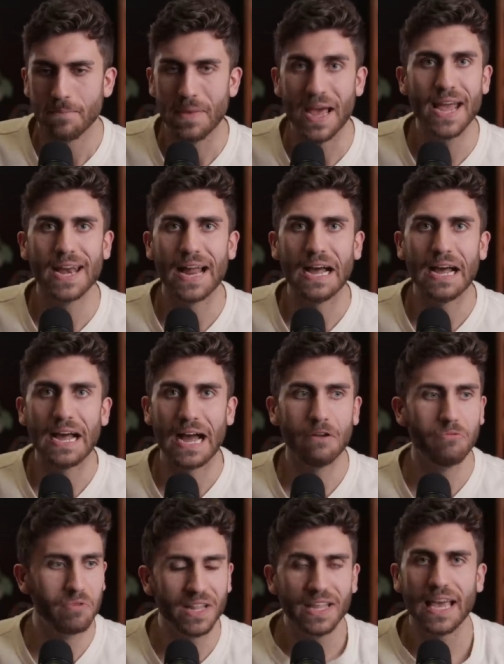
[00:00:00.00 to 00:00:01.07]
man, I, I
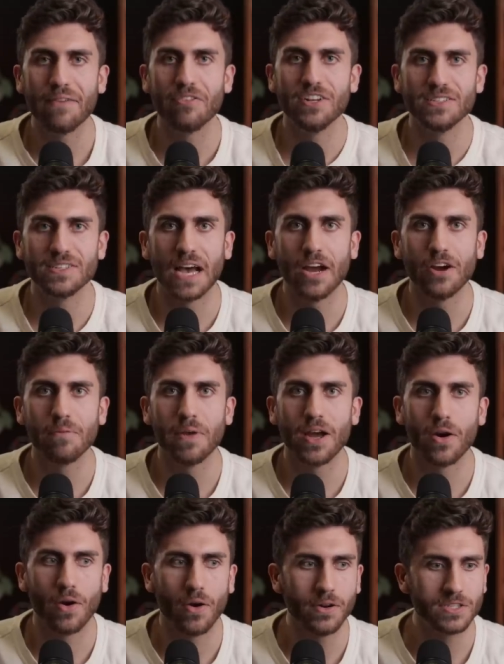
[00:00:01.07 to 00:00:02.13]
really have the desire in
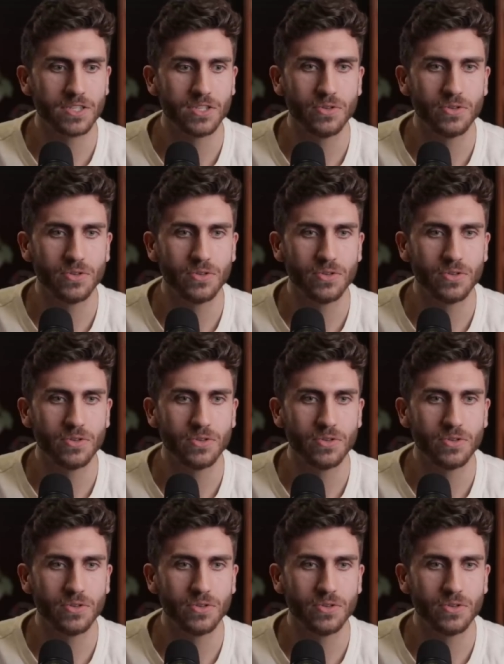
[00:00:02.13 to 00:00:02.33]
my heart